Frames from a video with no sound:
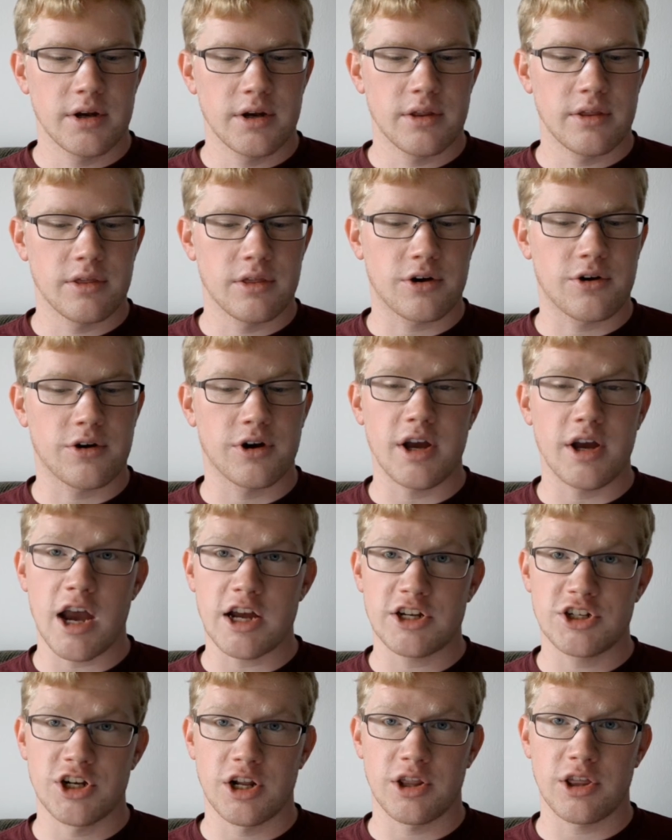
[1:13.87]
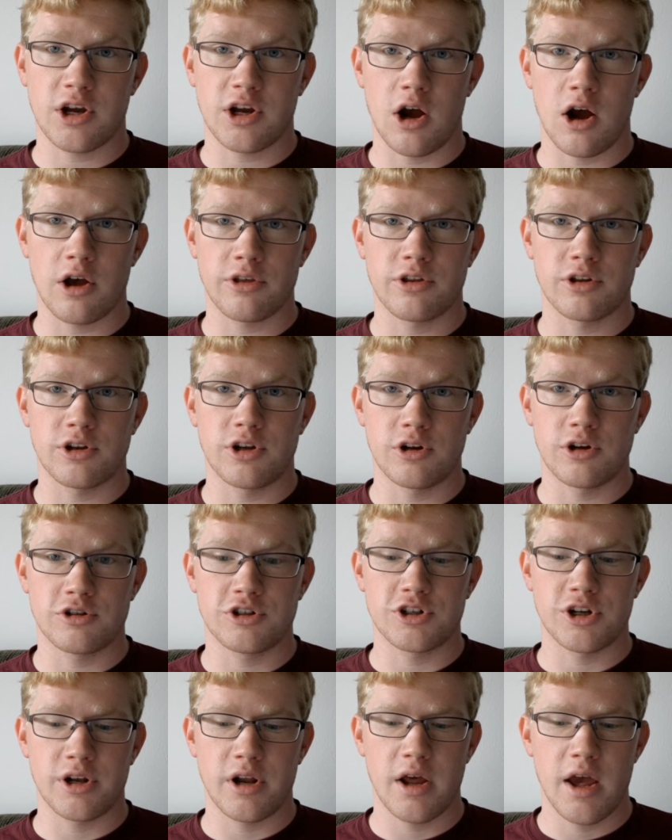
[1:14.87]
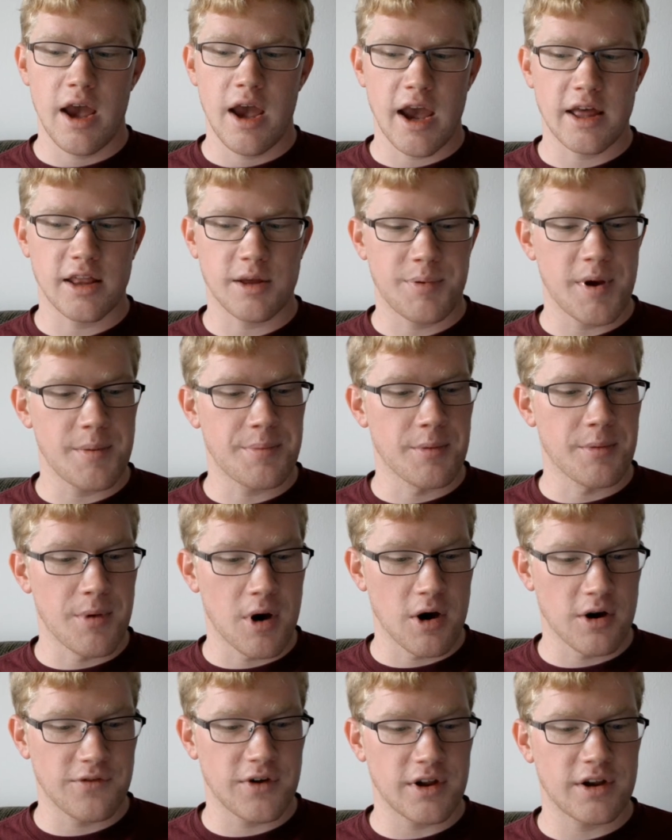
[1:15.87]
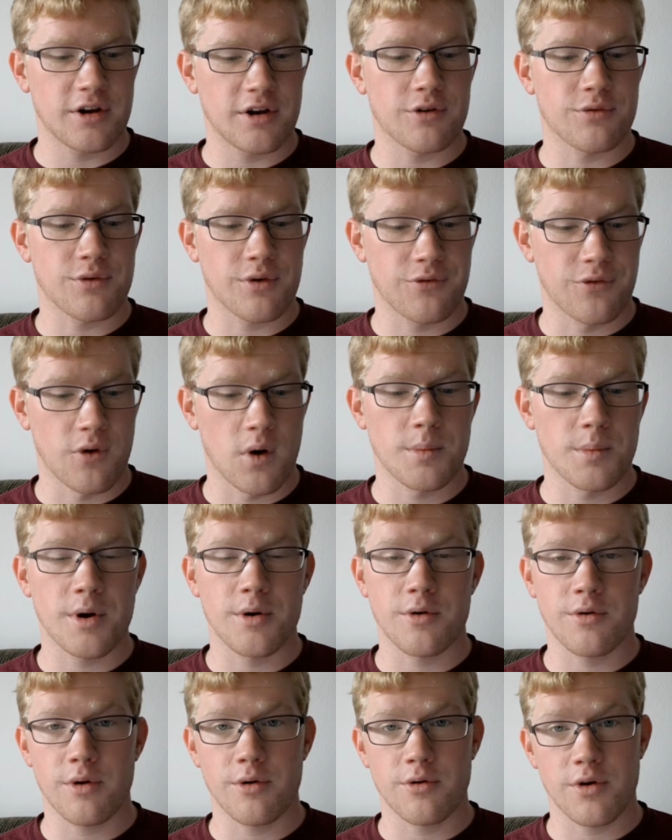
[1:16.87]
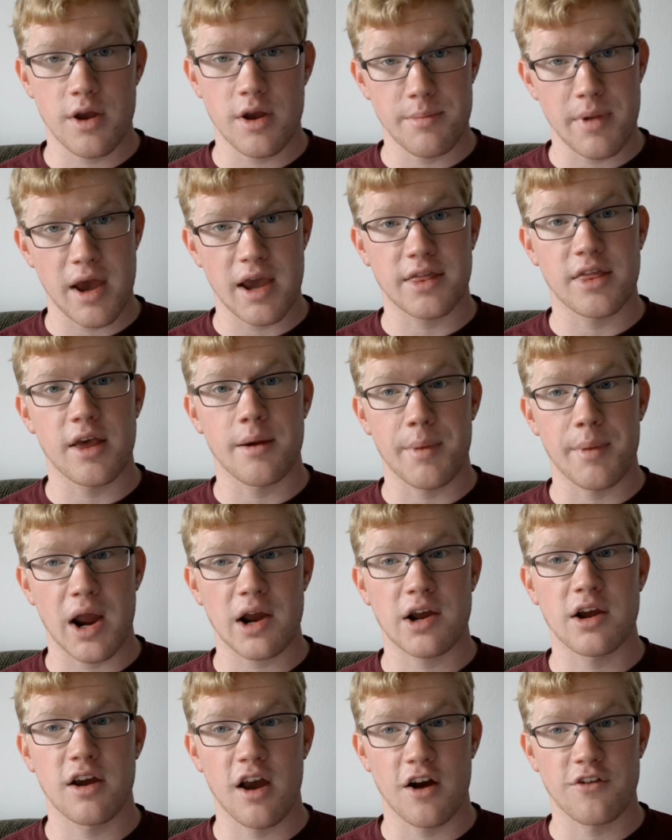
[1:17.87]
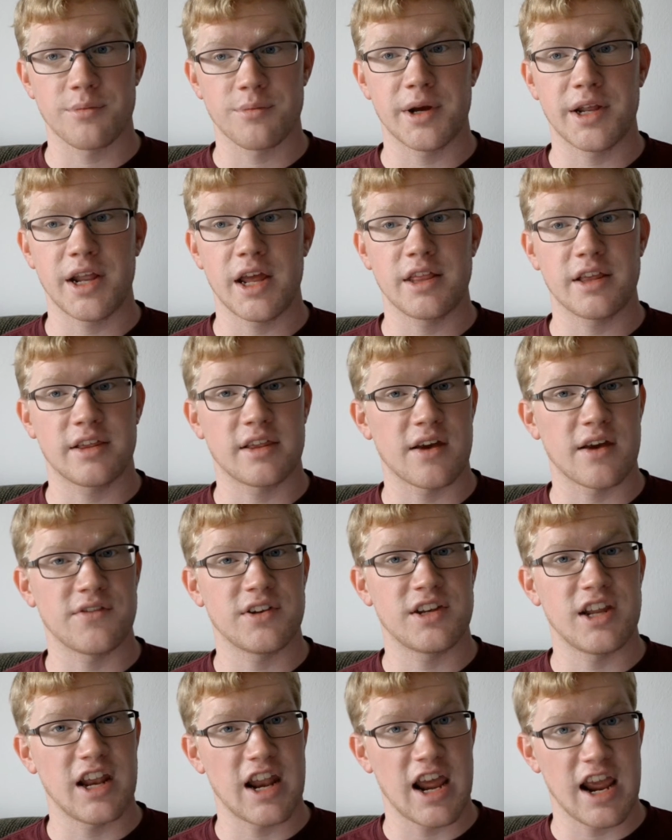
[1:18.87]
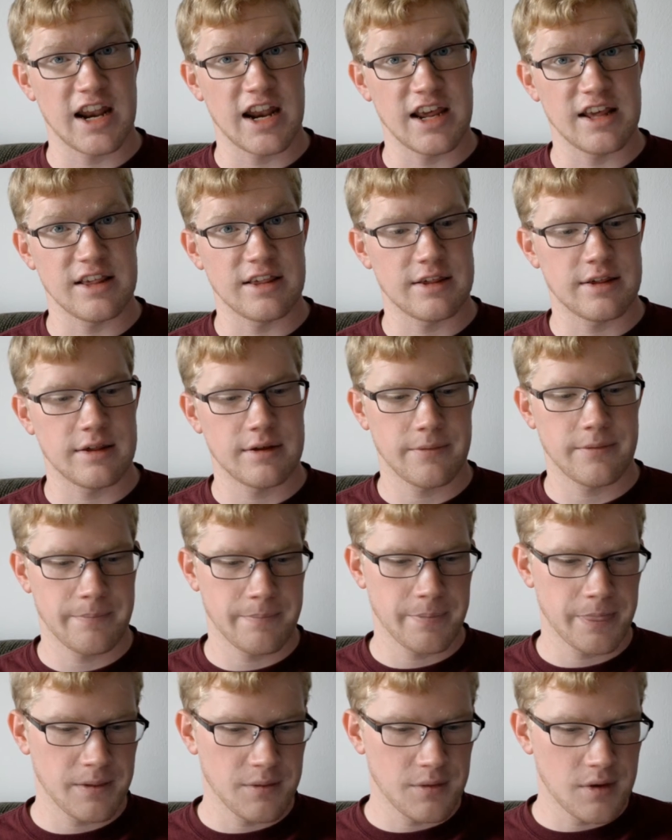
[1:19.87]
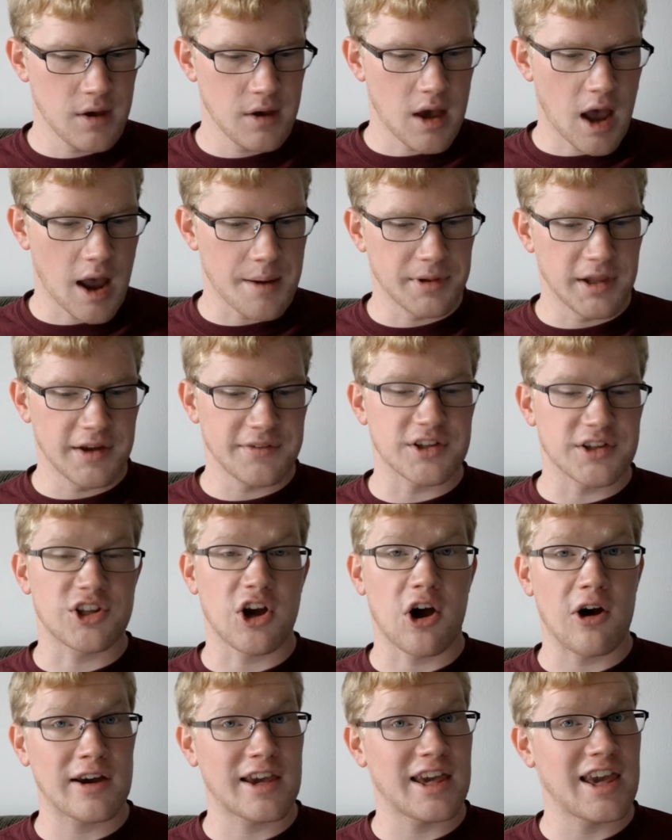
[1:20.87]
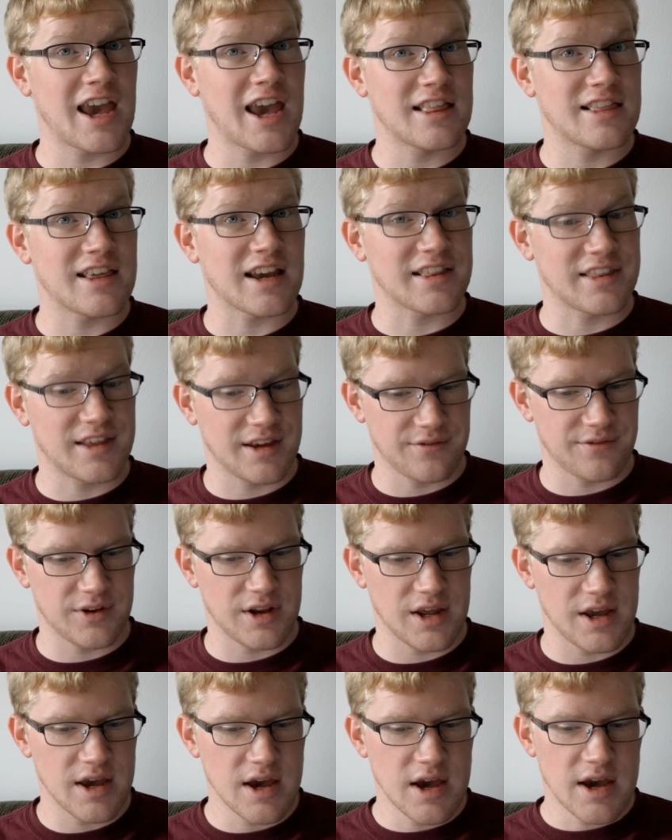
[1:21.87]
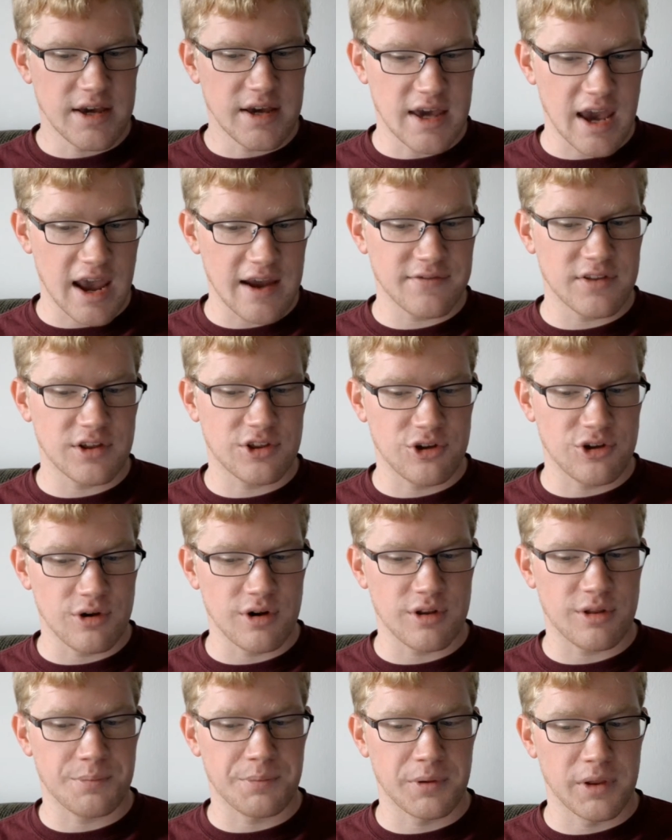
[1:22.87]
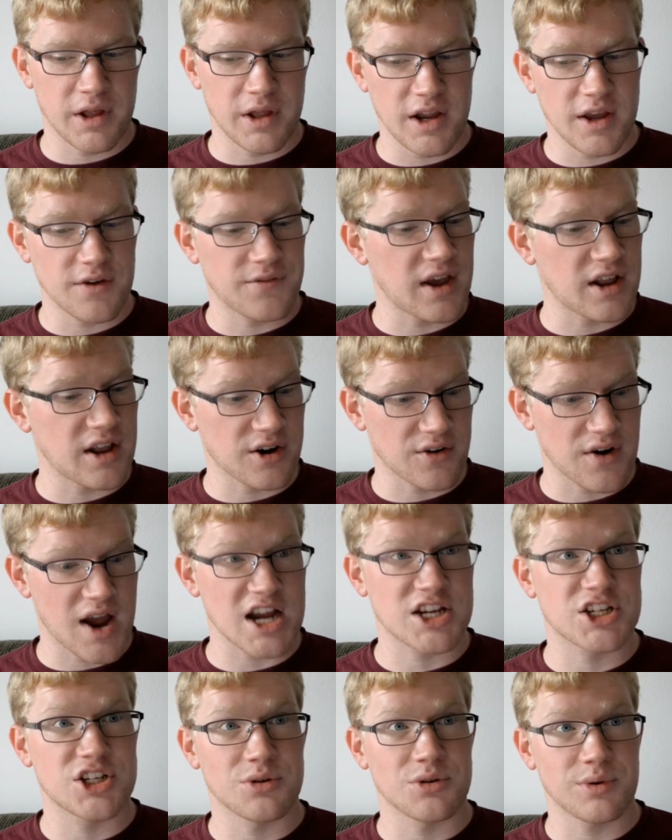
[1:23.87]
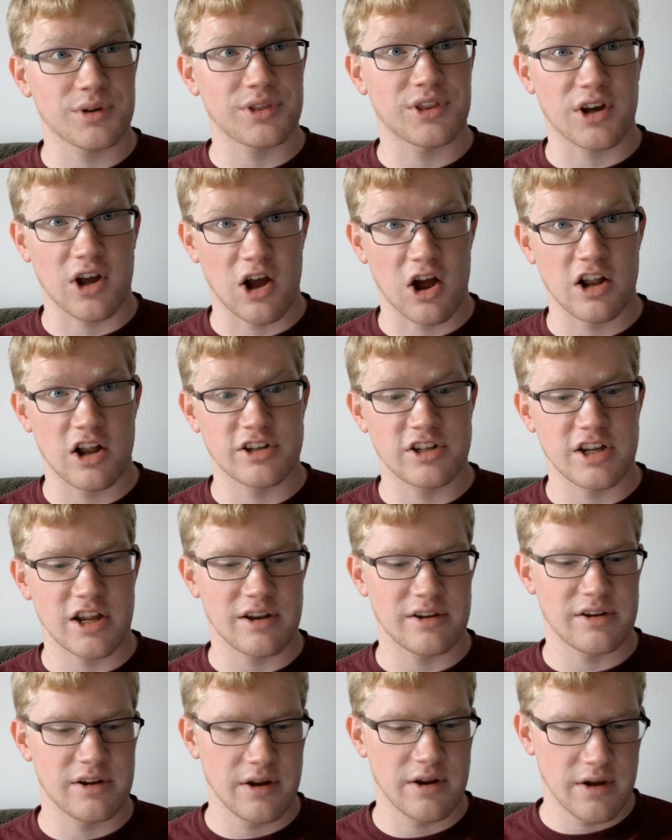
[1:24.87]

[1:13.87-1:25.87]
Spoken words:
the creation of the Constitution, and the people motivated to reform or remake the American government in the 1780s. I believe the Talking Heads activity gave the students plenty of interaction with the content